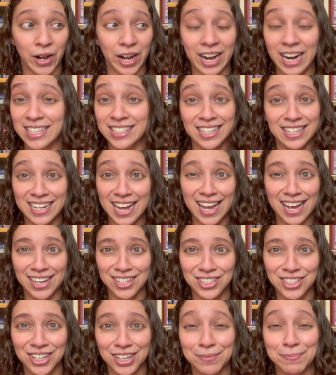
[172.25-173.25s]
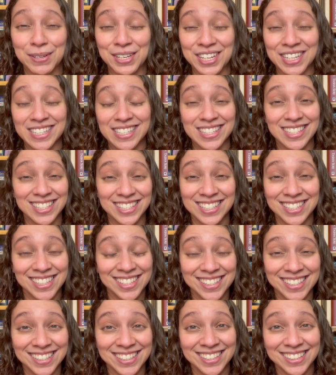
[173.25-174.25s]
And I said, yeah, sure, because
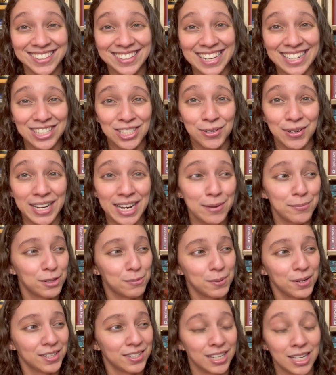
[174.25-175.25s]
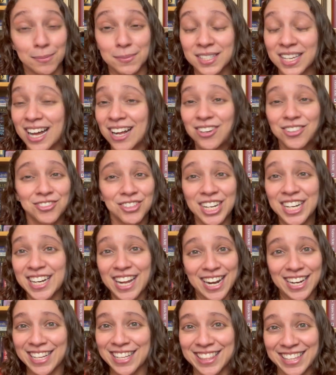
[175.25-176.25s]
that's who I am with book clubs. I'll read
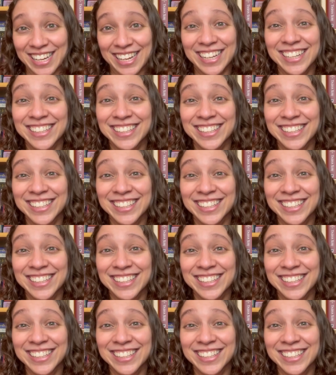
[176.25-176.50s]
anything.